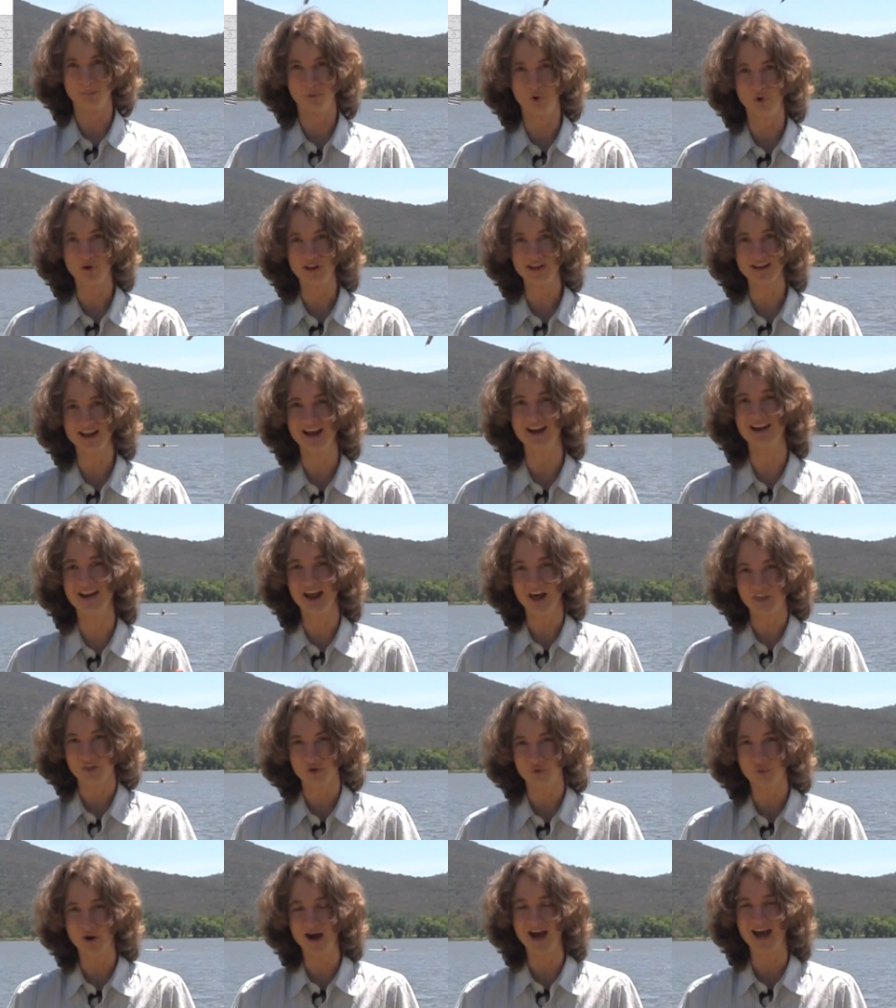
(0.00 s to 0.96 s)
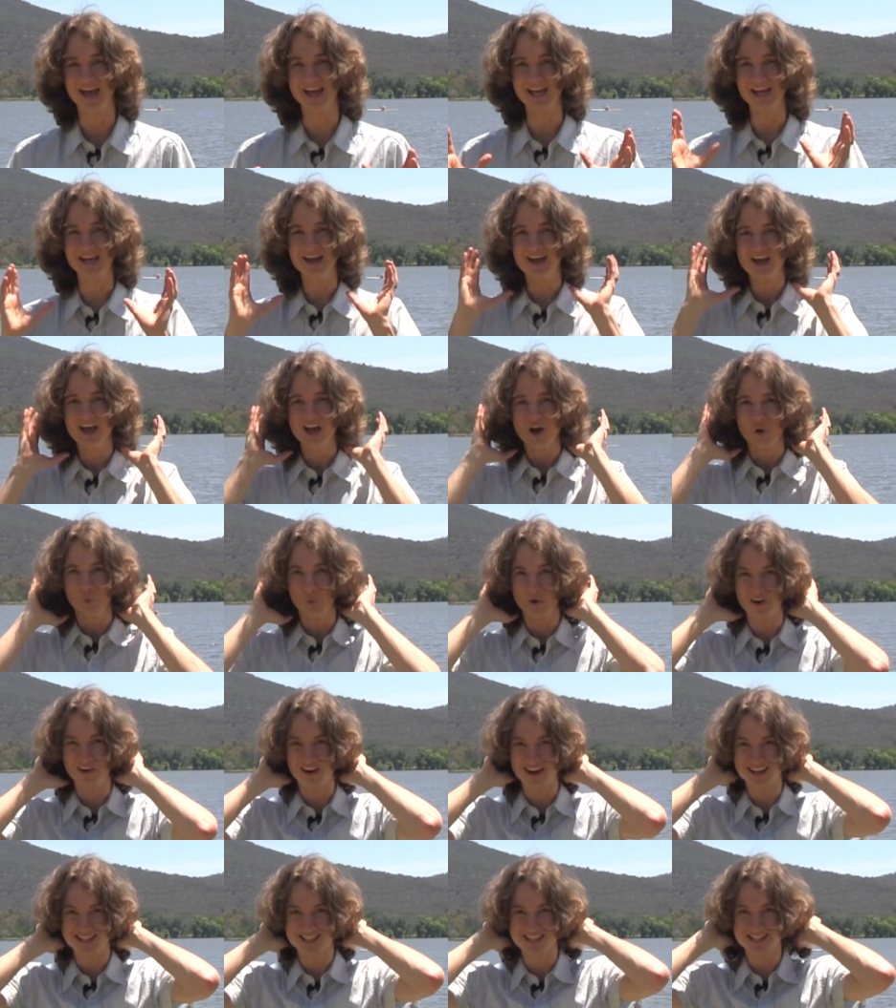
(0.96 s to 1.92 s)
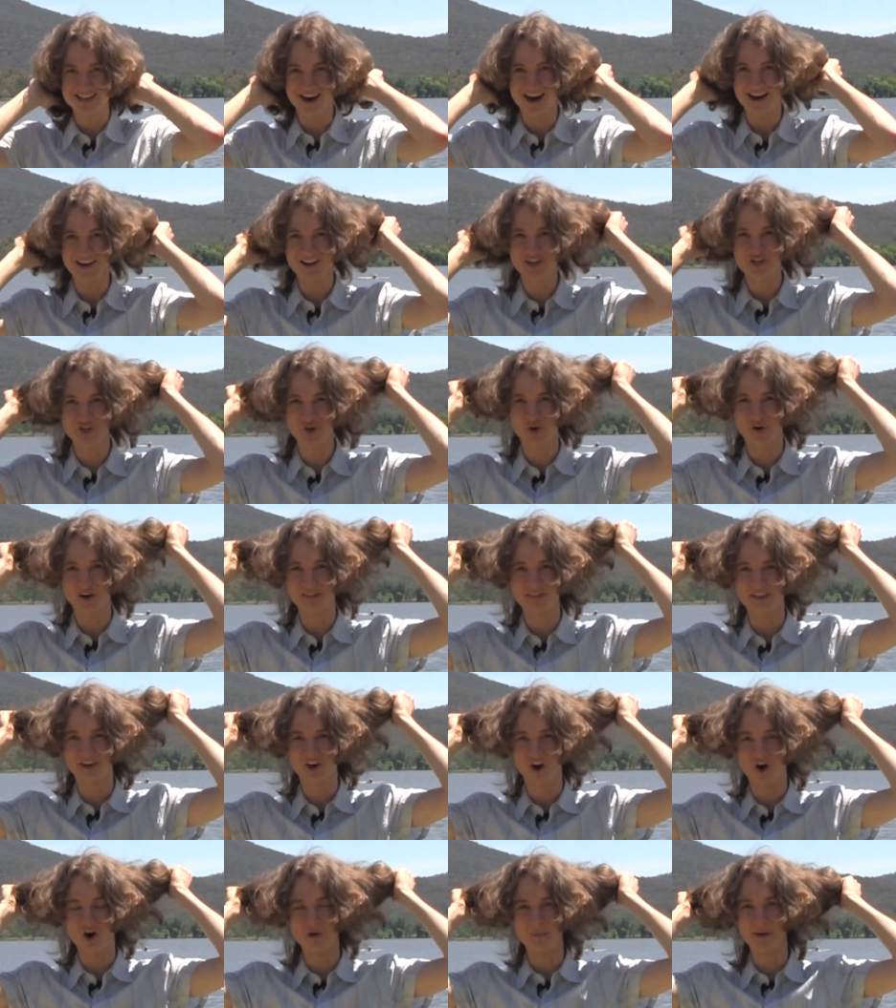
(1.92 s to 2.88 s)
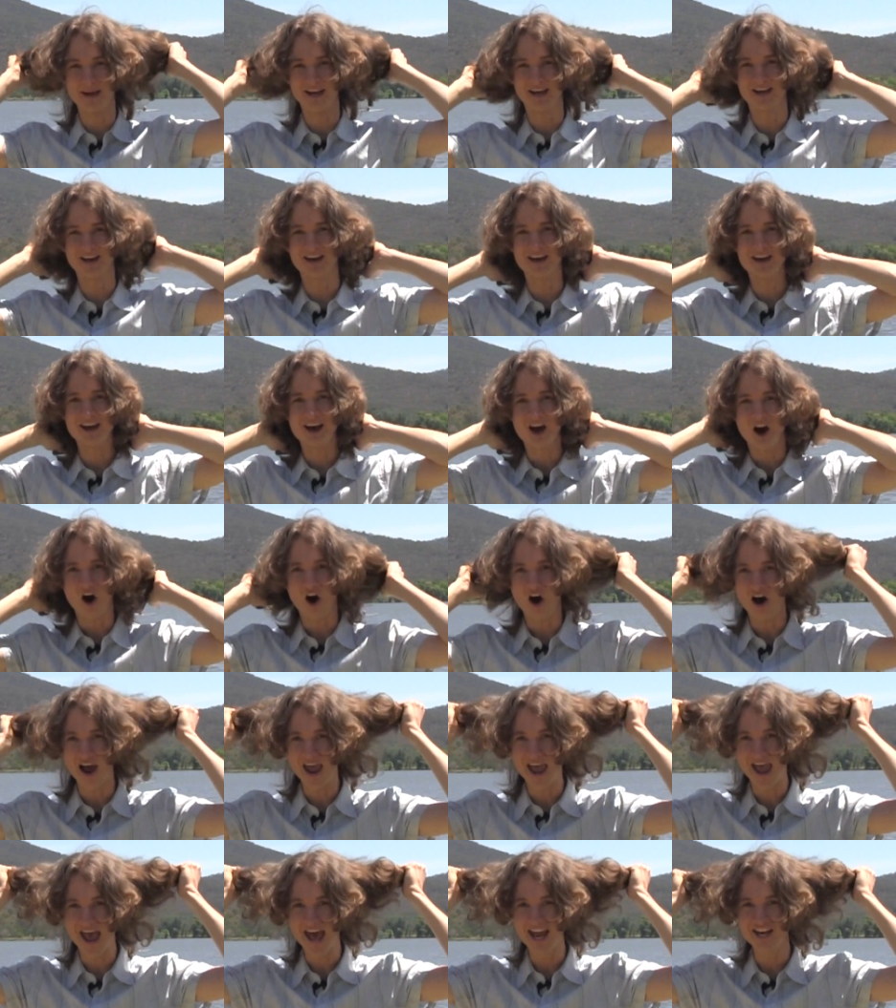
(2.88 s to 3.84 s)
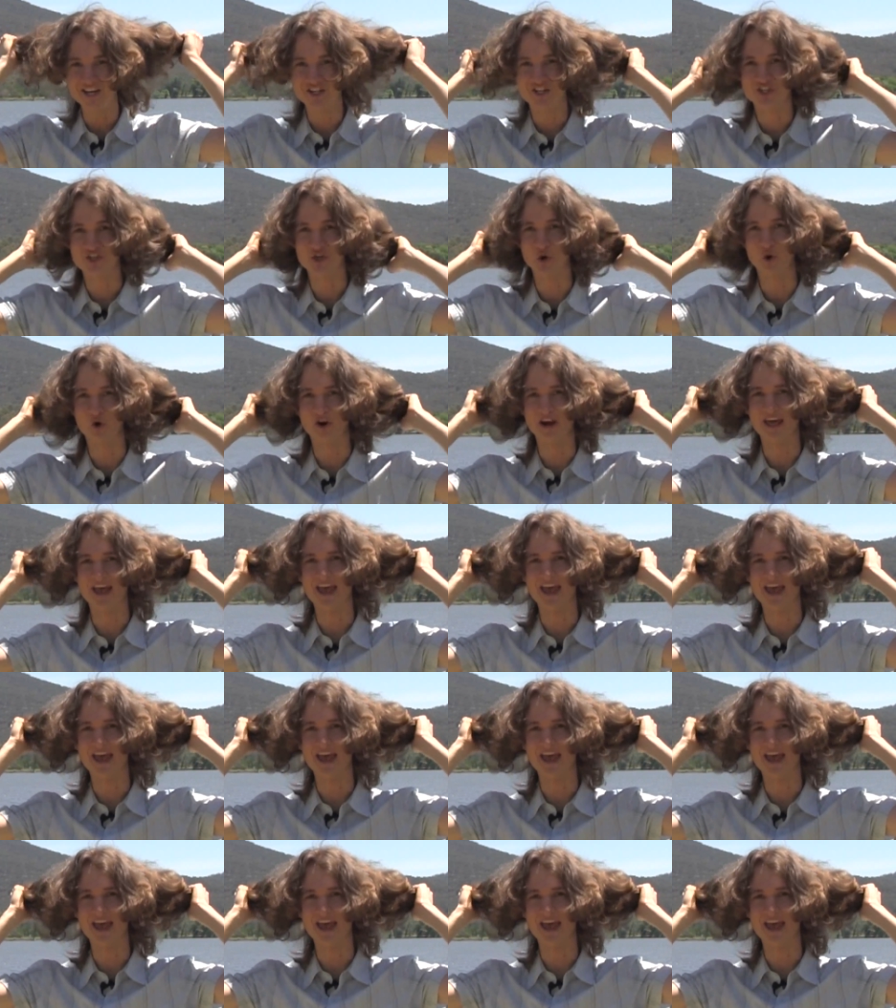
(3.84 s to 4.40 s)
put it another way, when I started drawing the comic, I had short